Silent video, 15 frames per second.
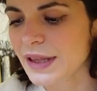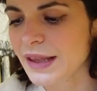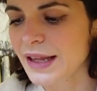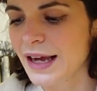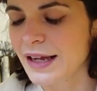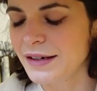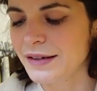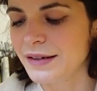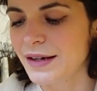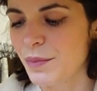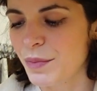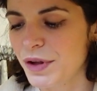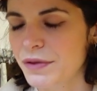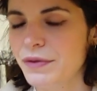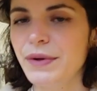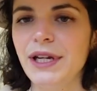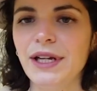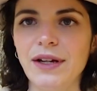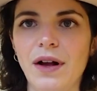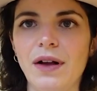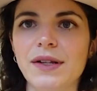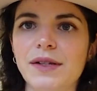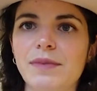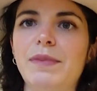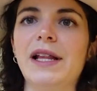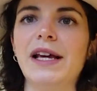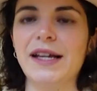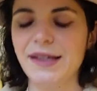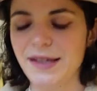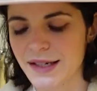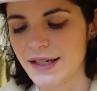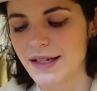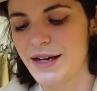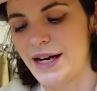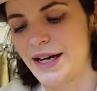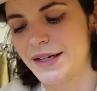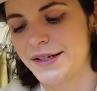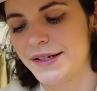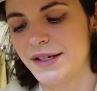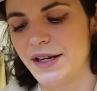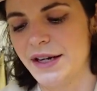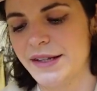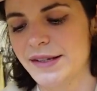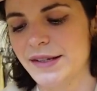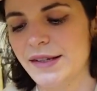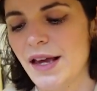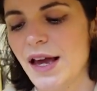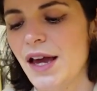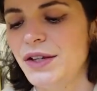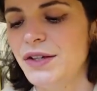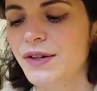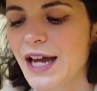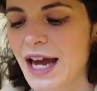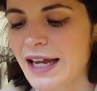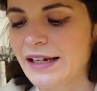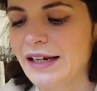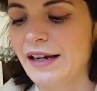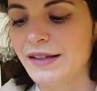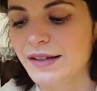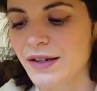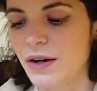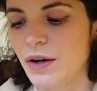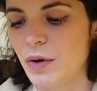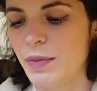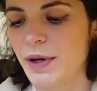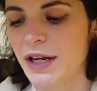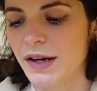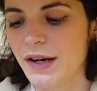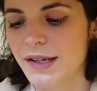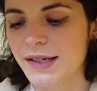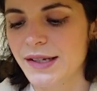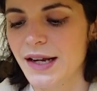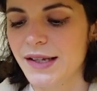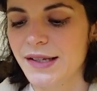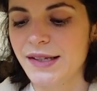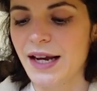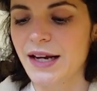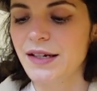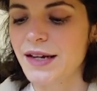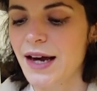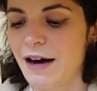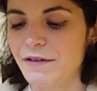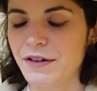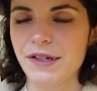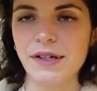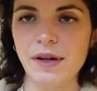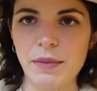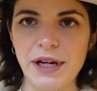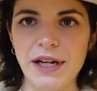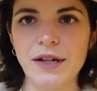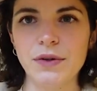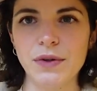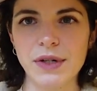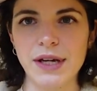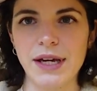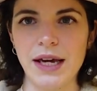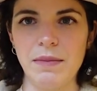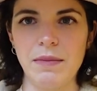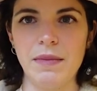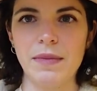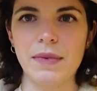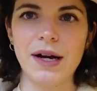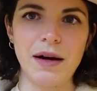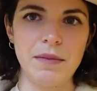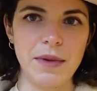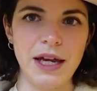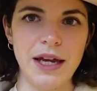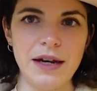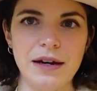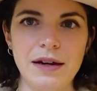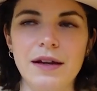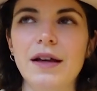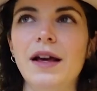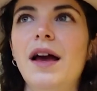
Then number 3 also plays in that it's, you can't let go, because a second after somebody could come in.